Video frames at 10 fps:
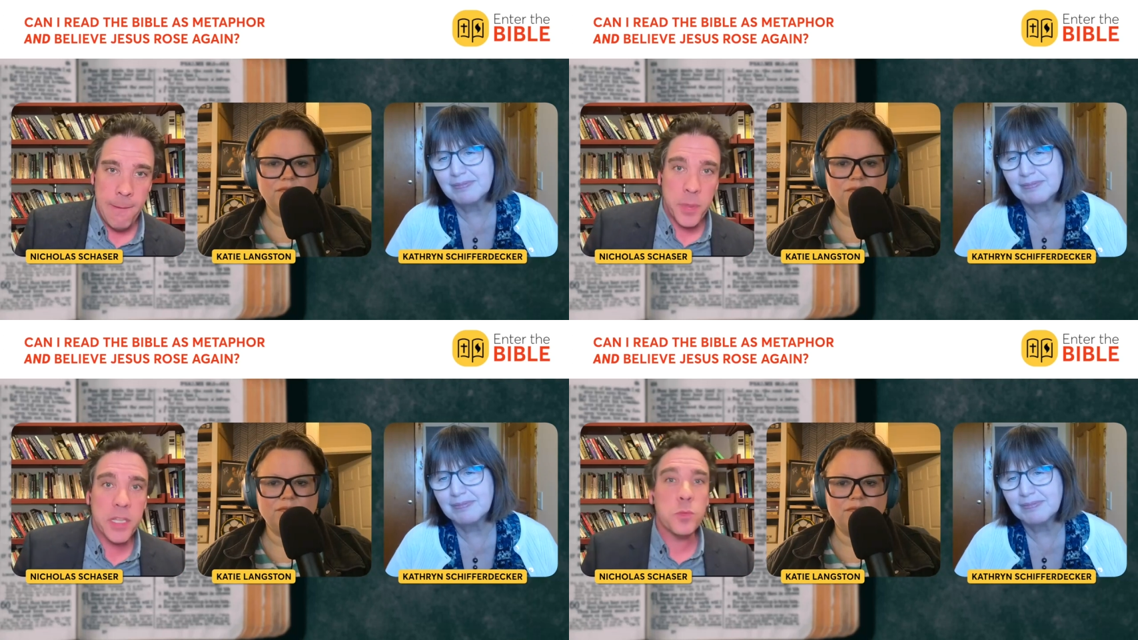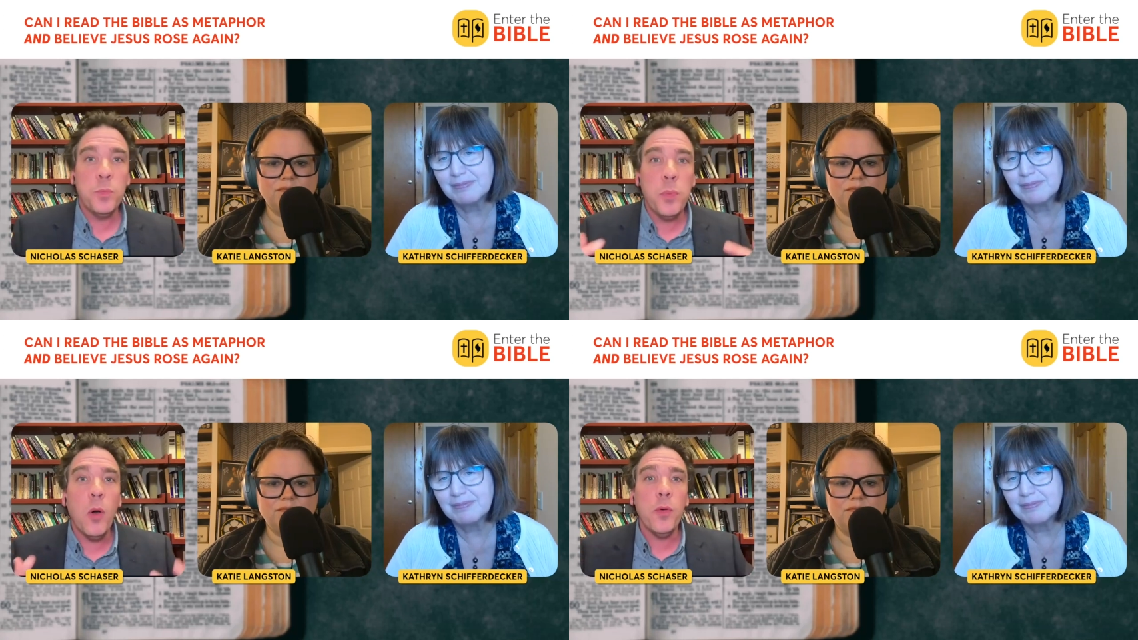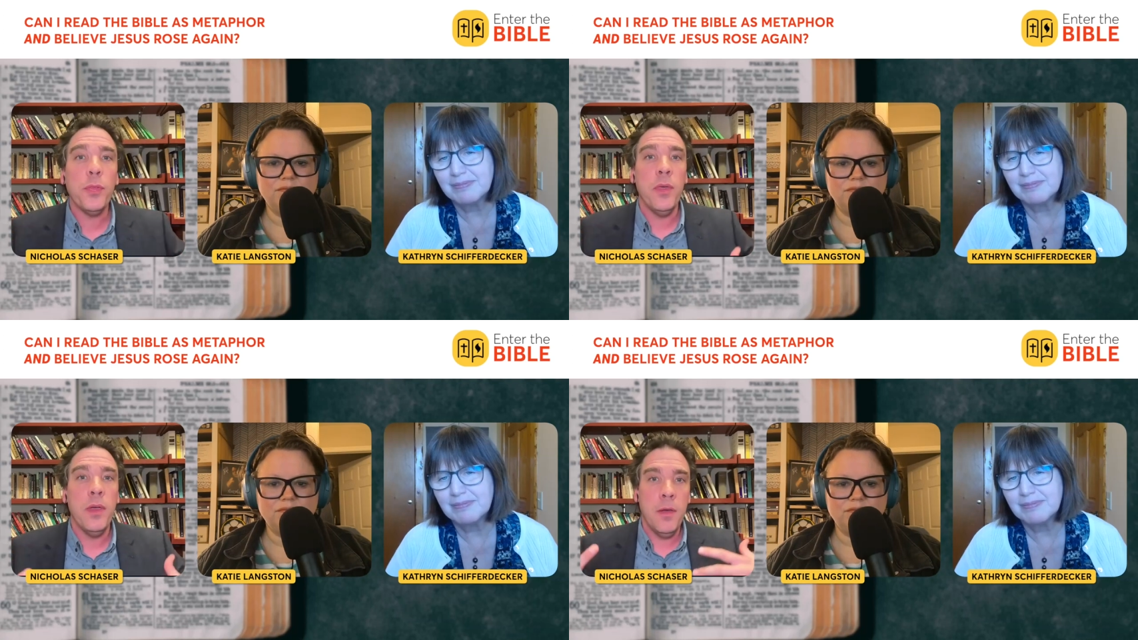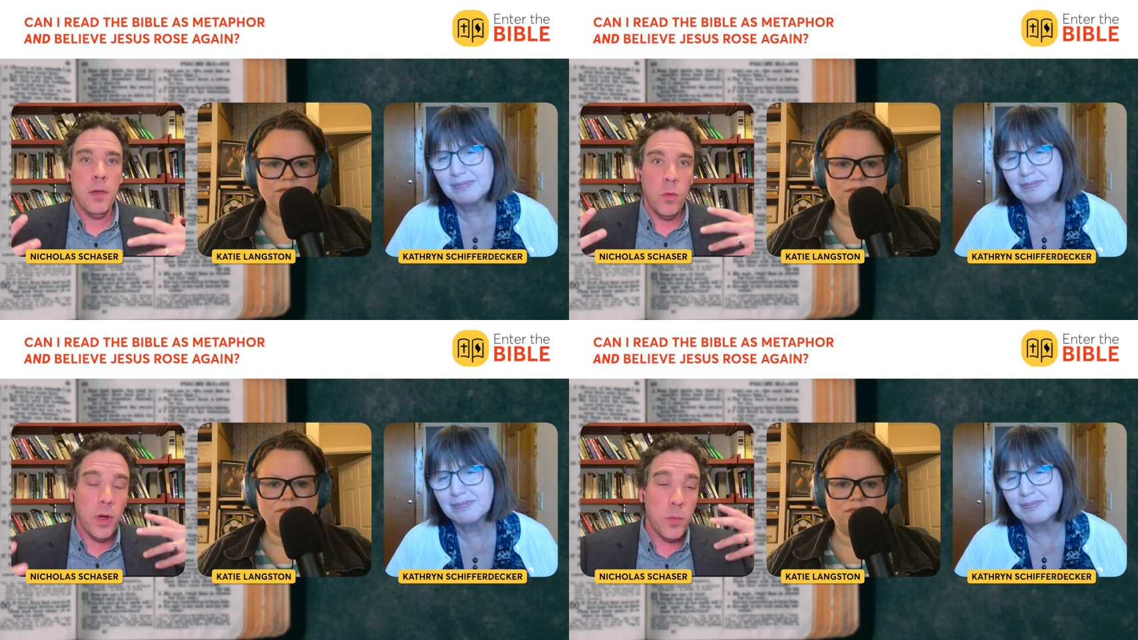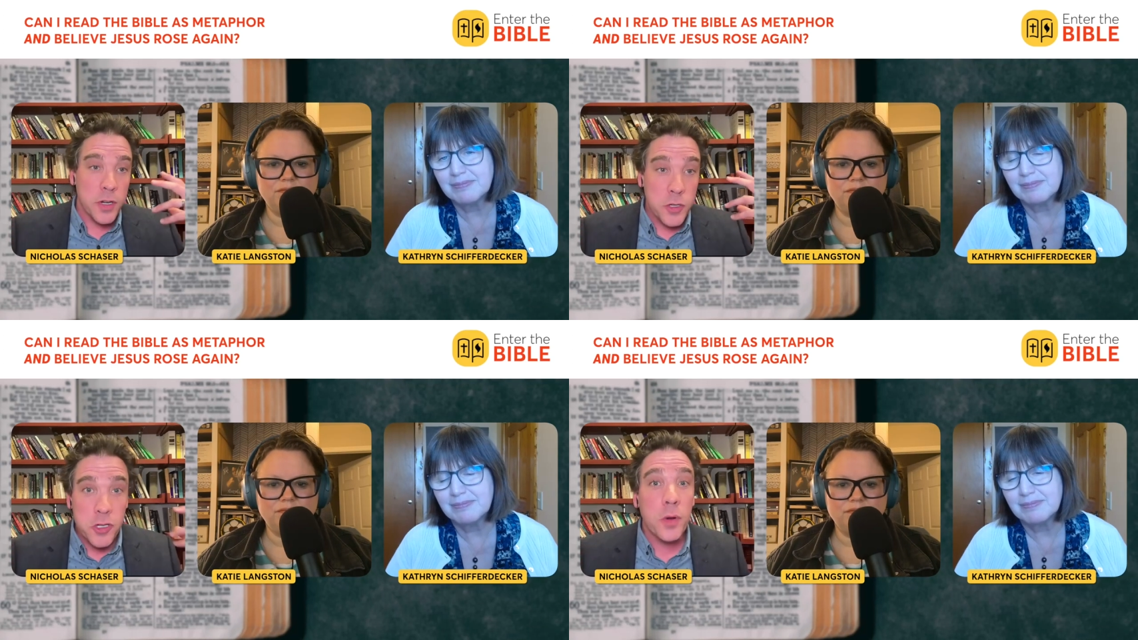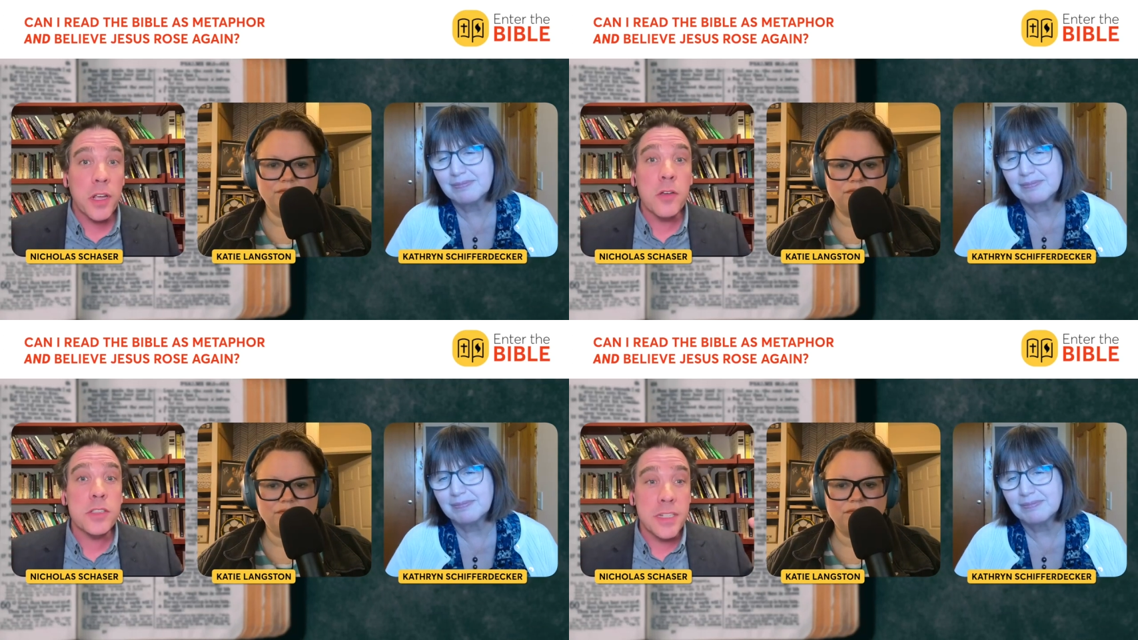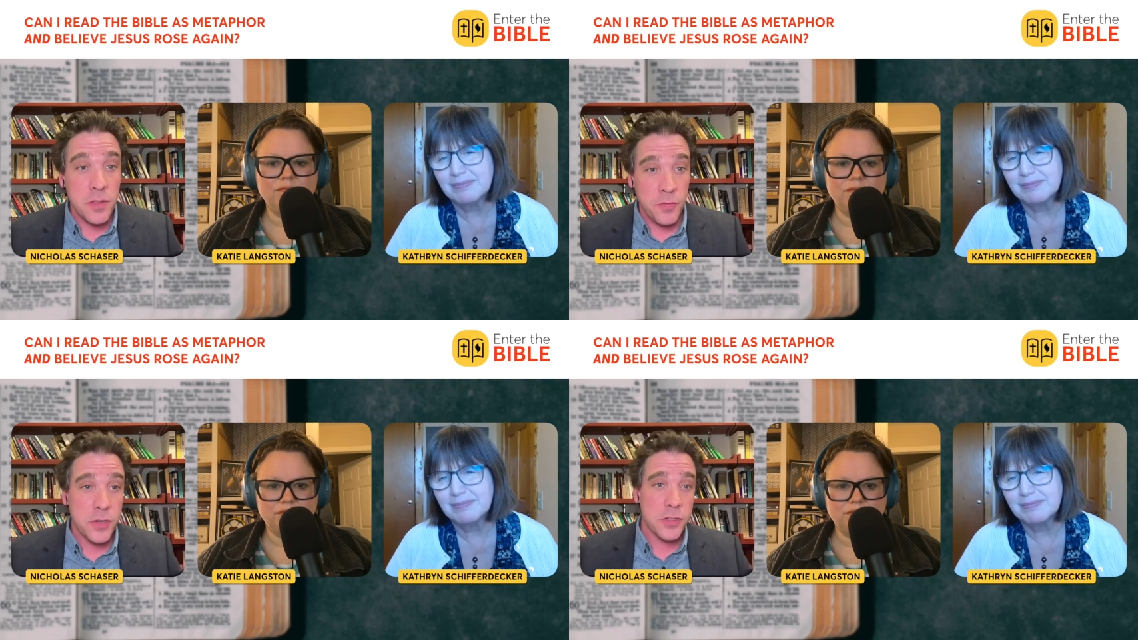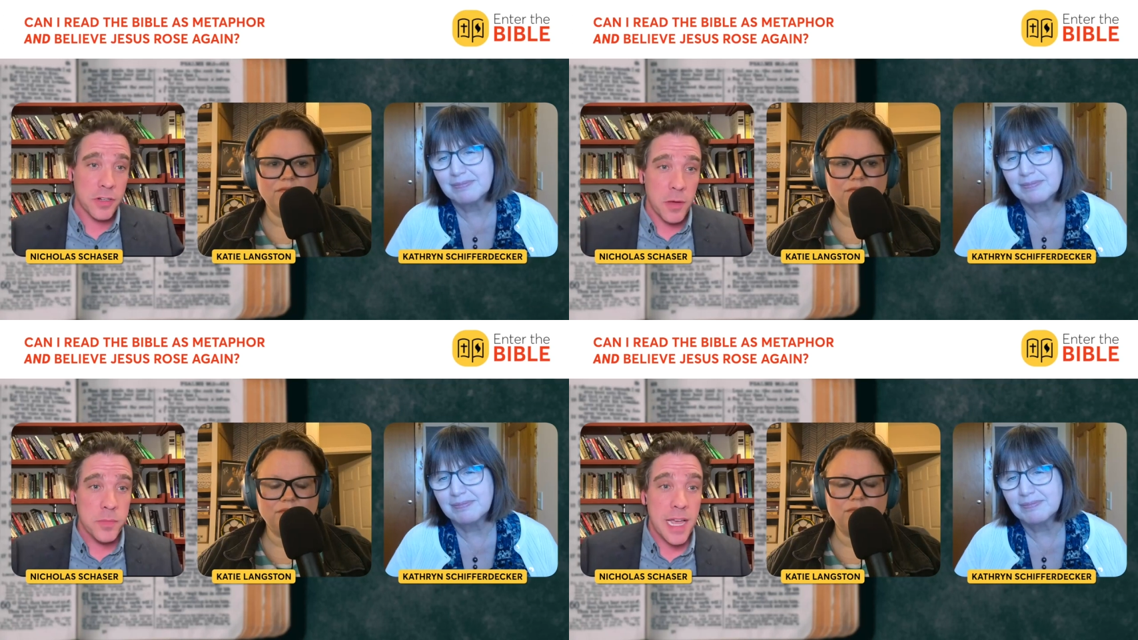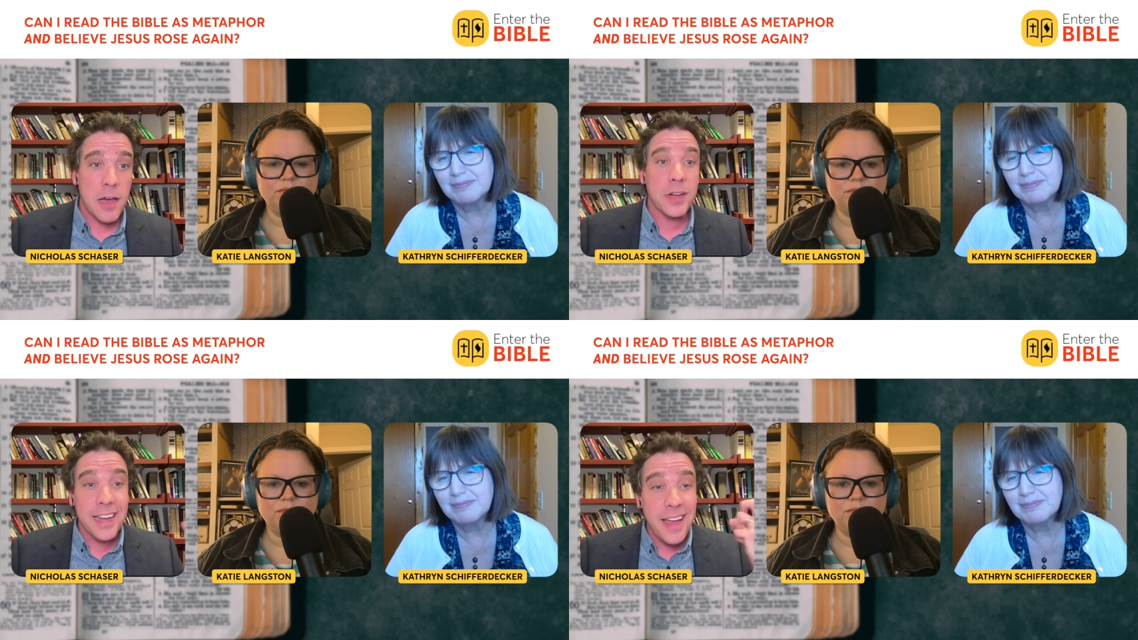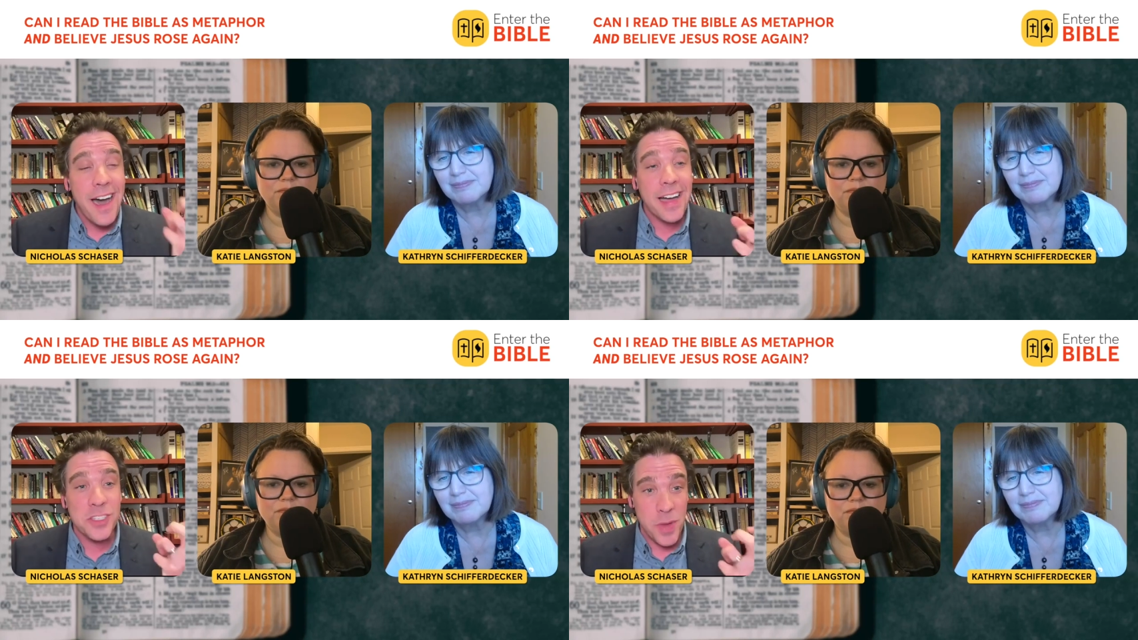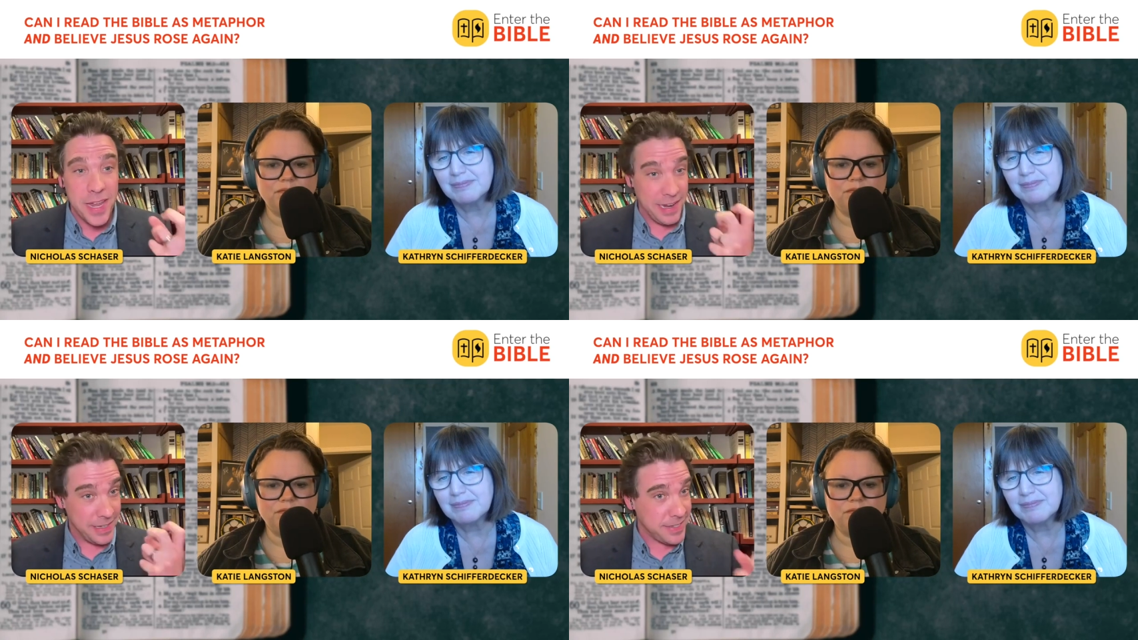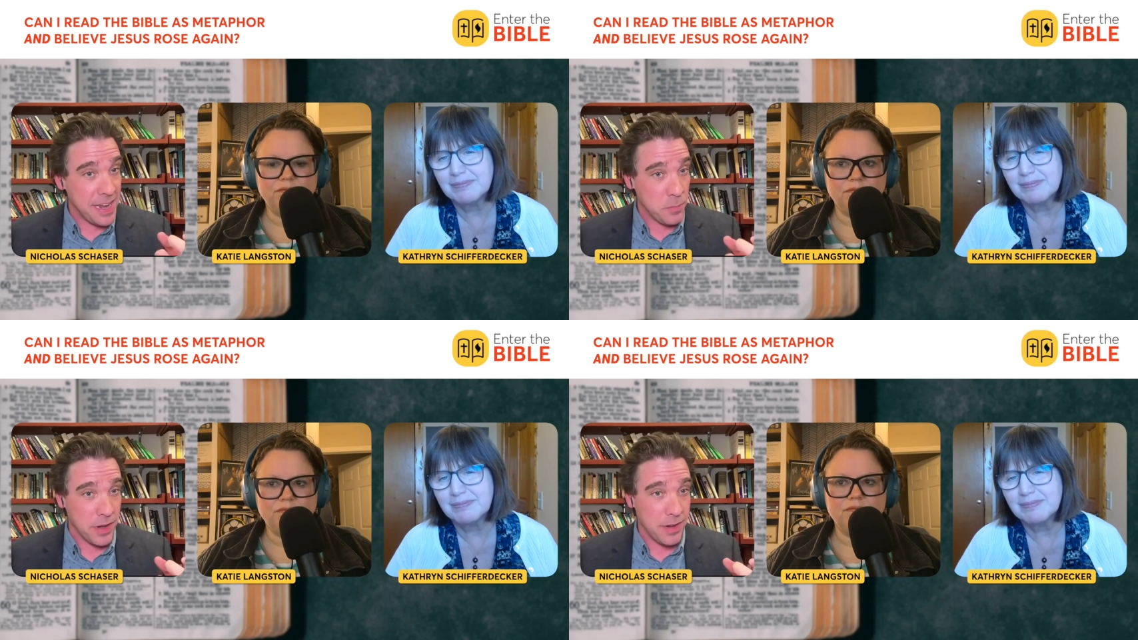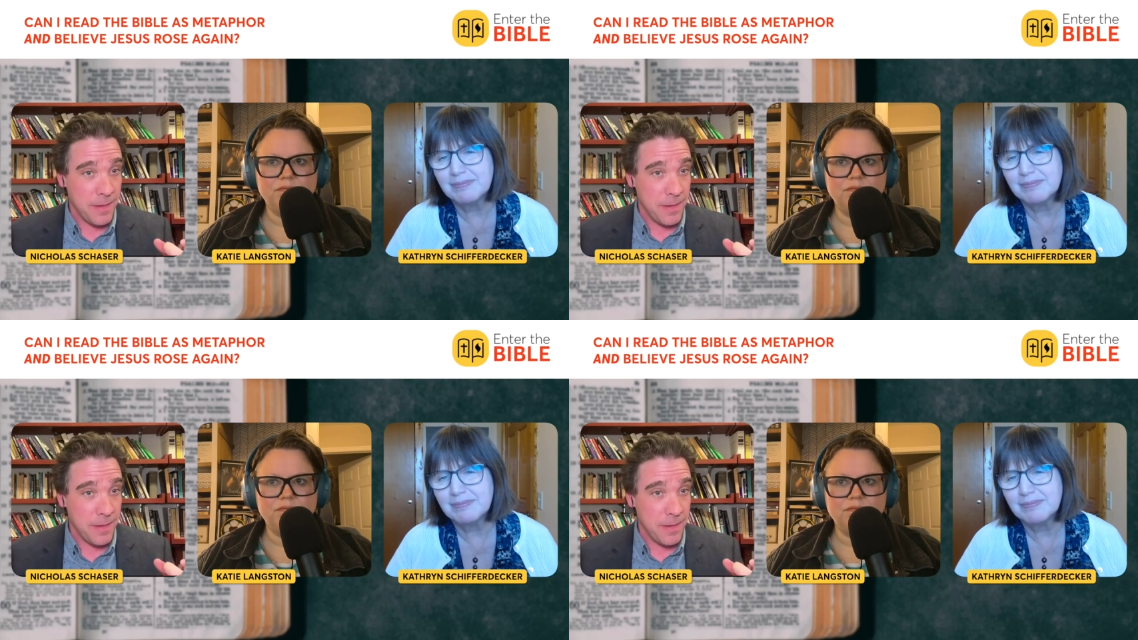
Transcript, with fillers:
Speaker 1: Because both what when Jonah goes into the fish and comes out, God's making a statement.